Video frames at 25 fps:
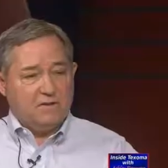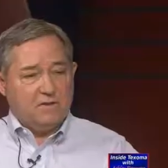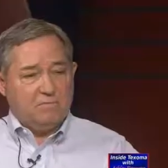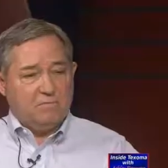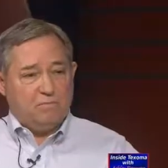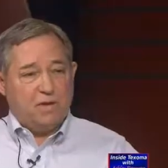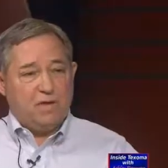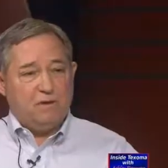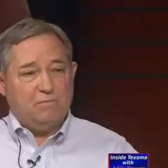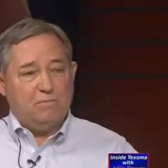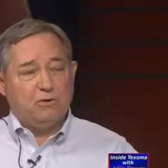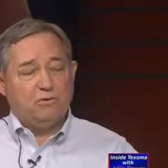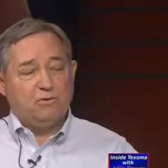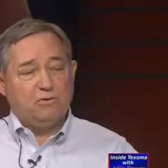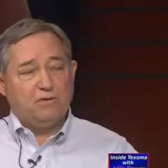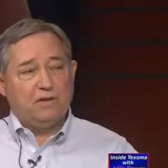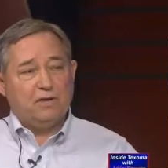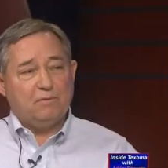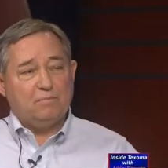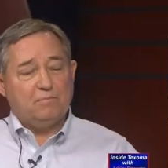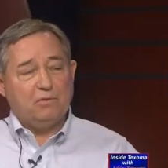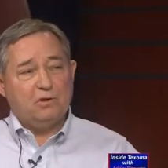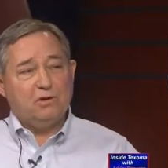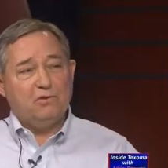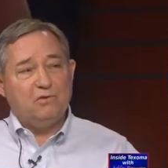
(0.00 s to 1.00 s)
people
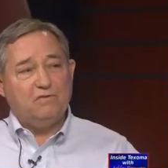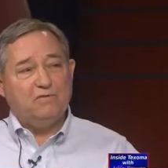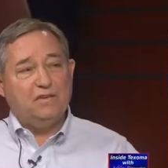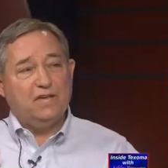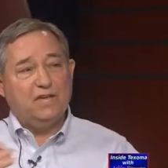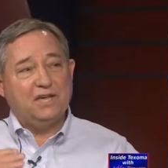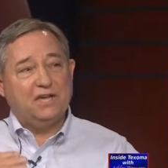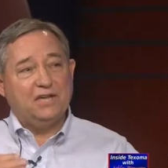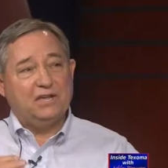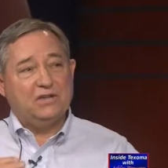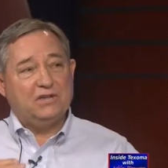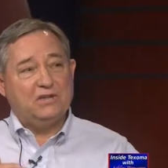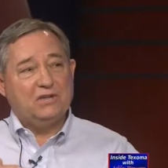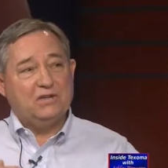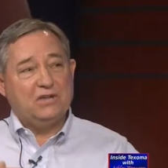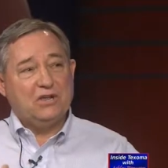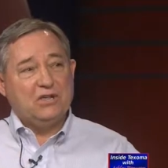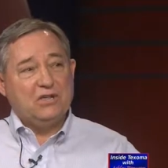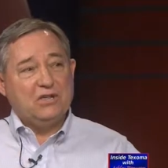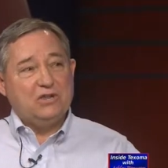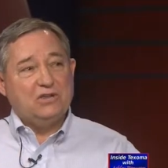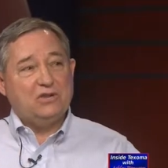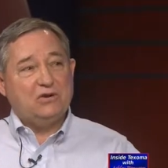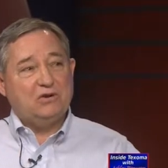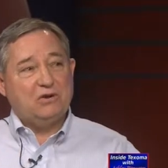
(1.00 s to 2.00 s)
that move in
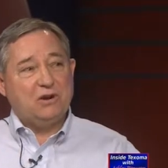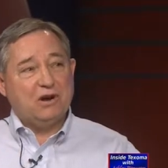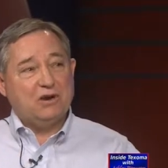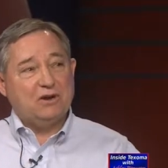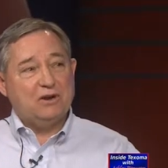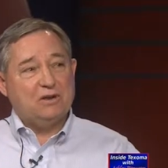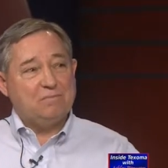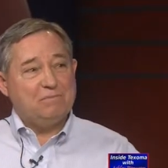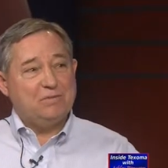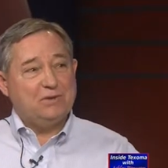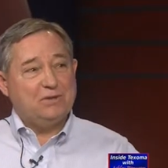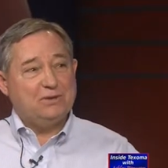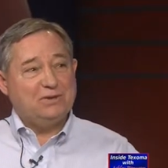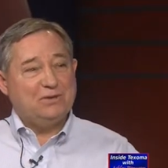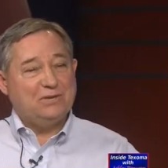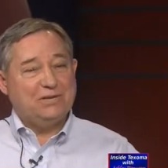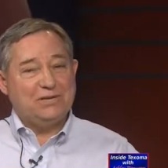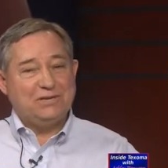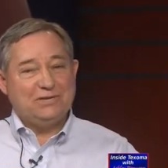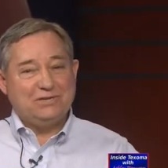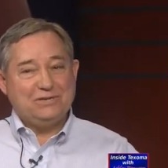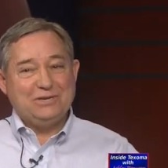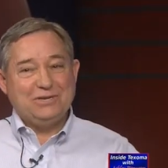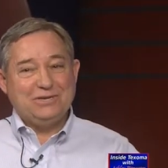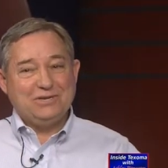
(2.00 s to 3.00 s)
to our
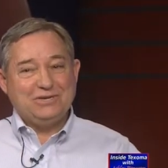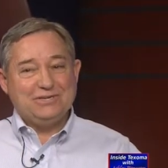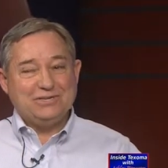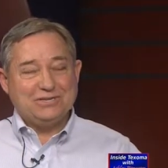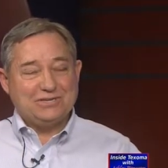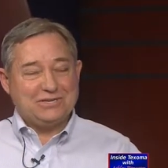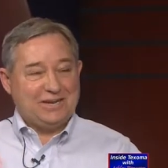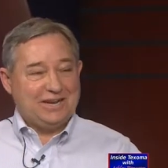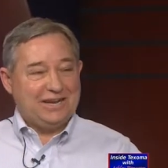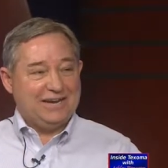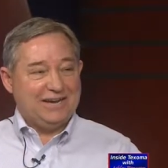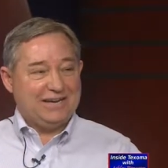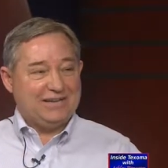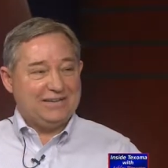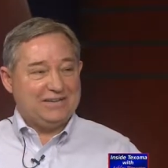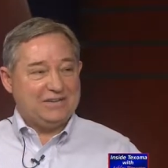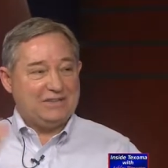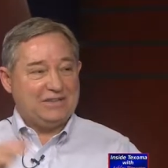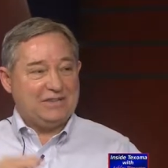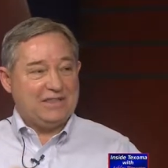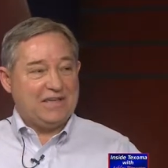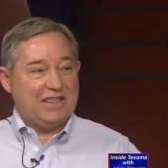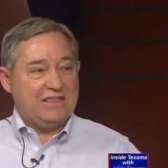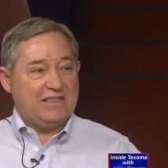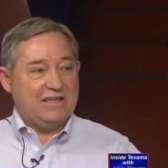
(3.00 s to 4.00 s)
community, just like
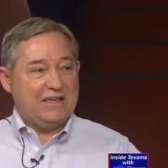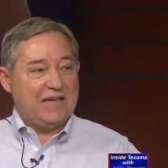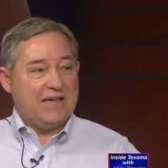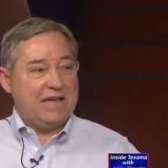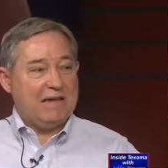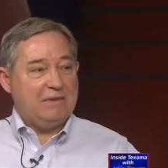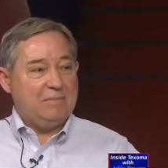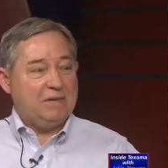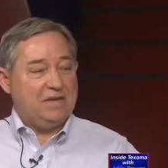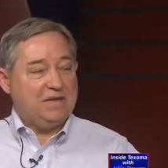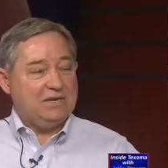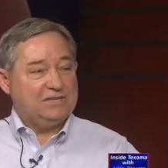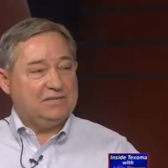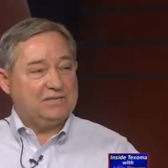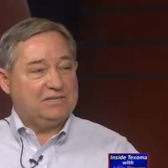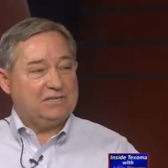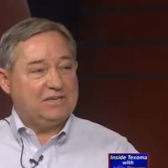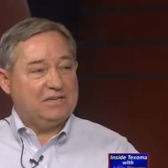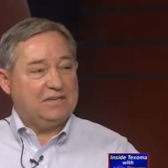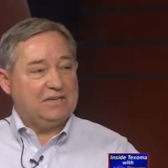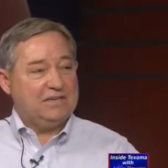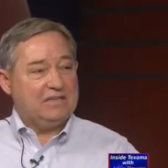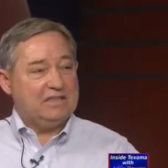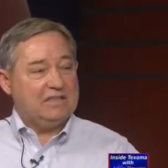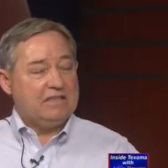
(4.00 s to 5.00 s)
the Hammocks,
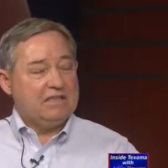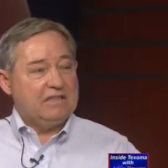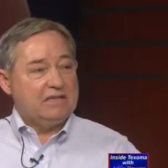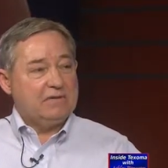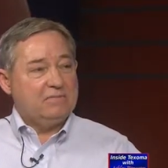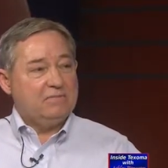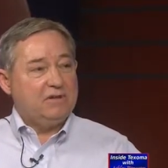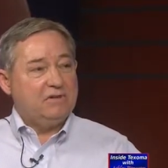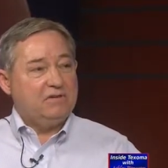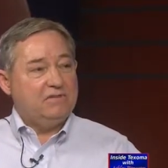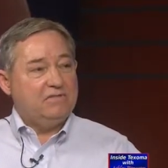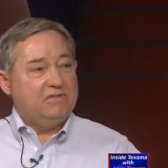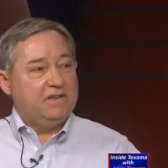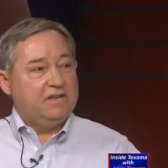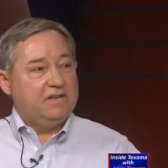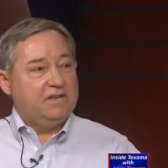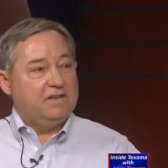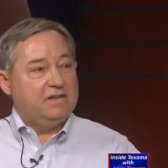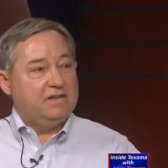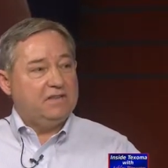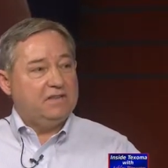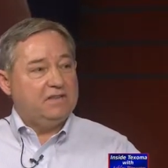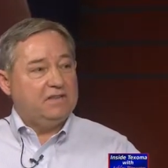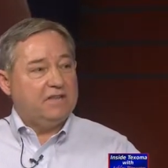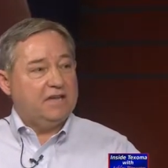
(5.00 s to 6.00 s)
moved
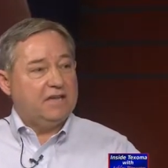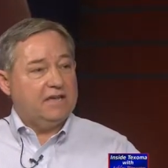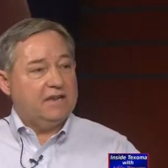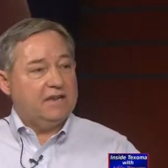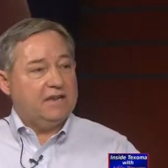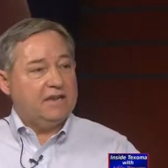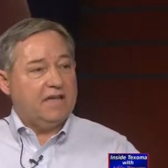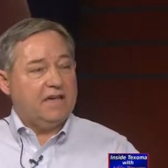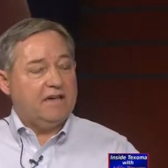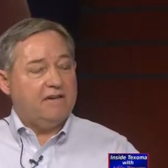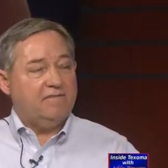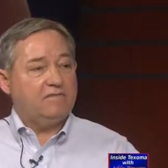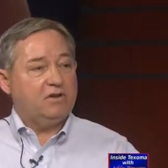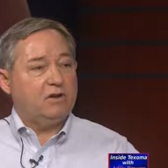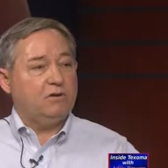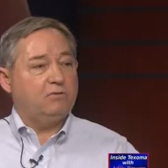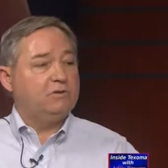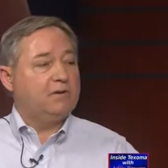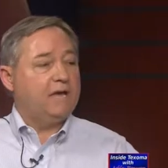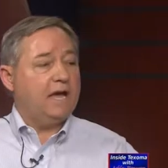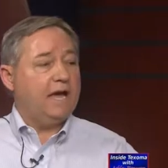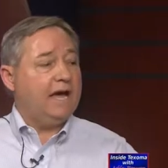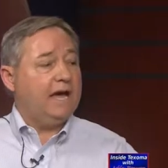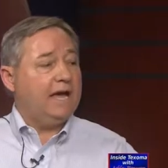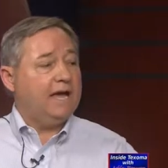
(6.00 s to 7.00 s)
in that have no
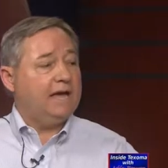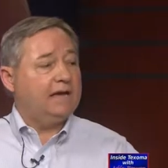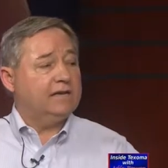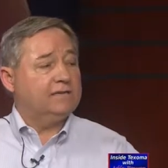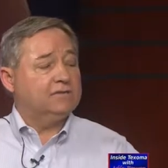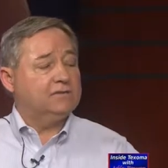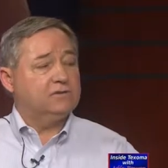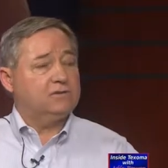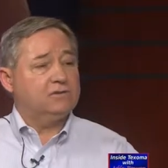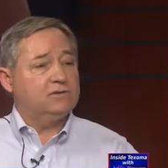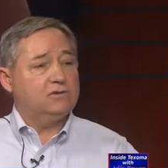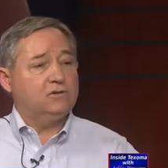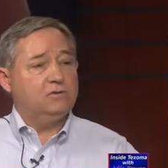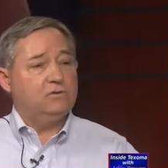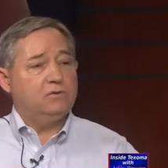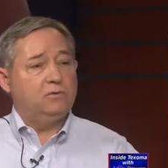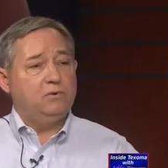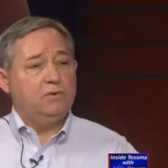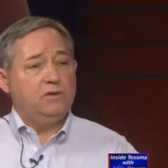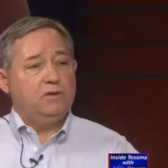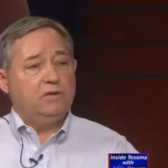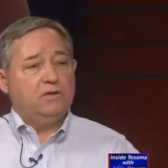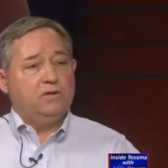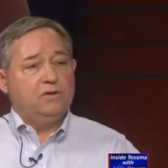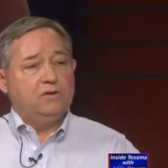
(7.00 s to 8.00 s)
ties to
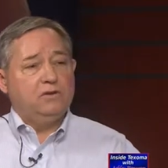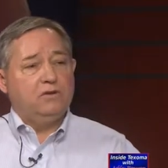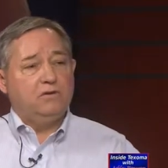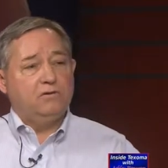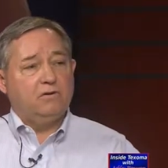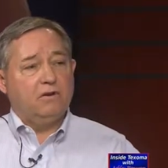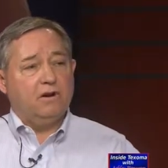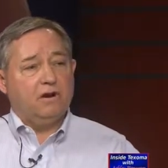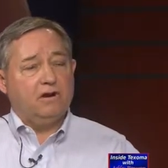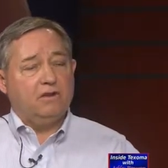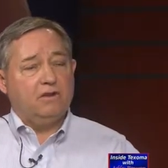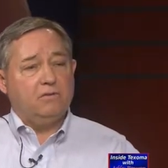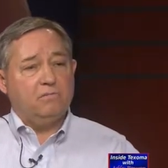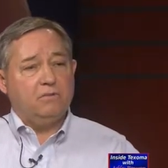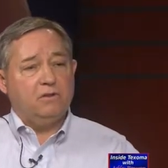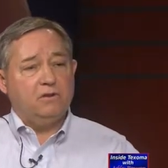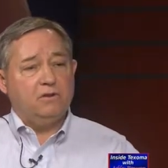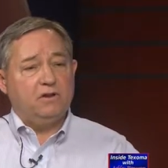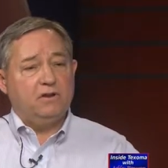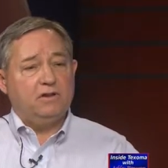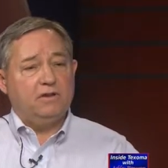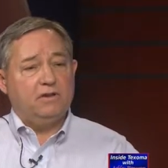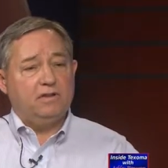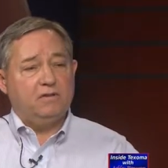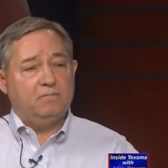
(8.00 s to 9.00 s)
our
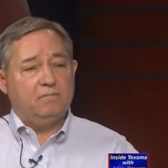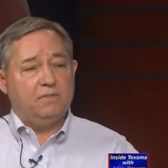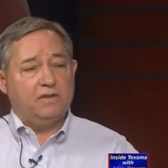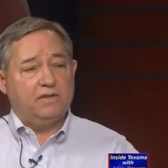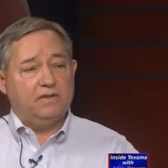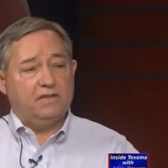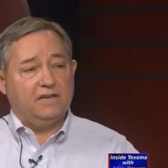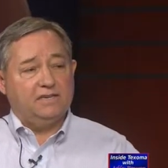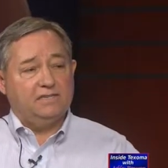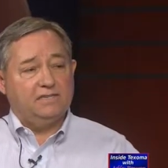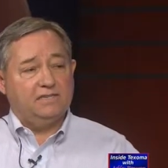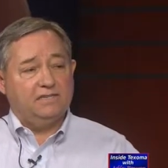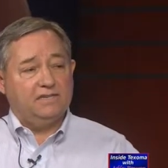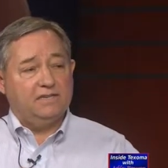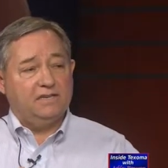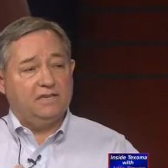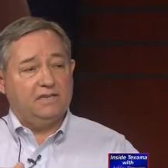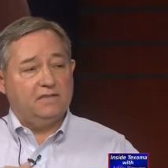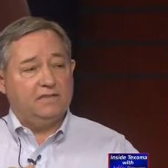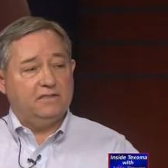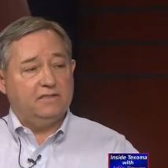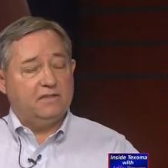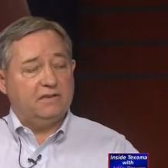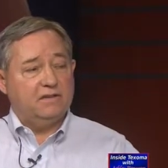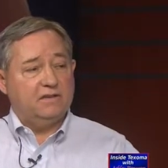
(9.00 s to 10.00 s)
community, but they
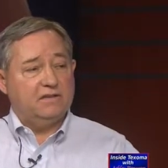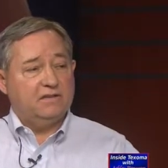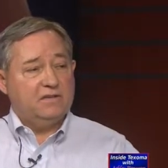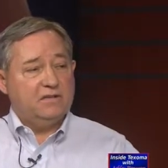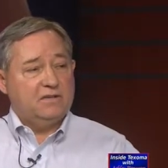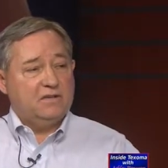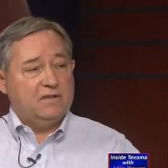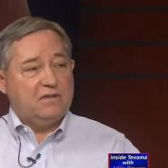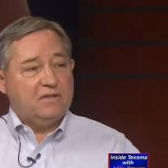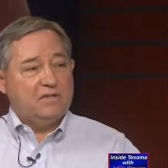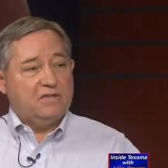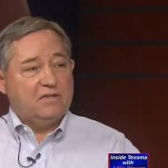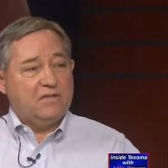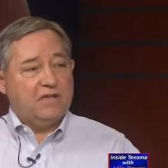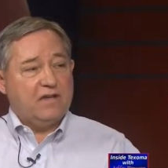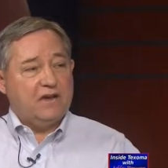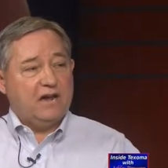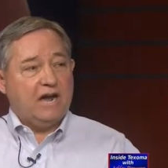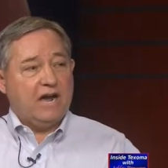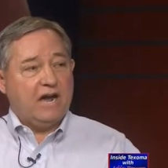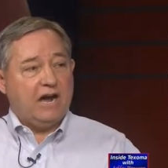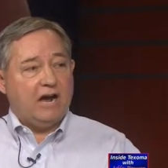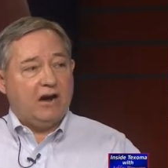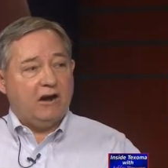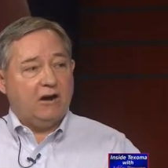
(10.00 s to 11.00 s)
see
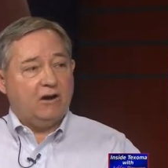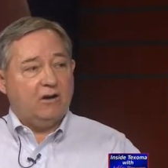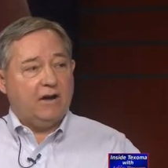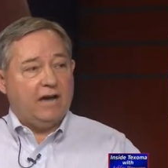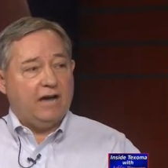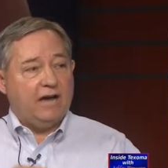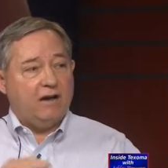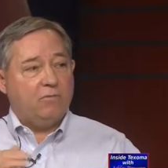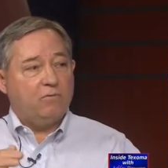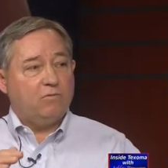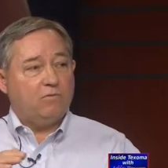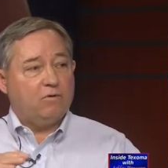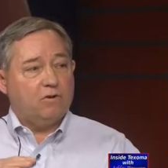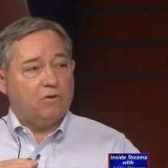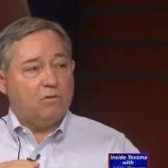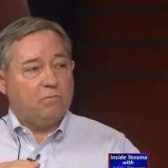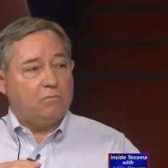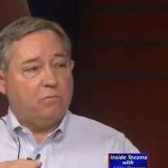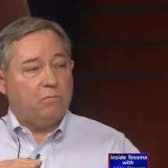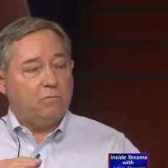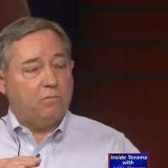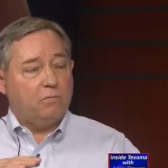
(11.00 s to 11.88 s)
our outward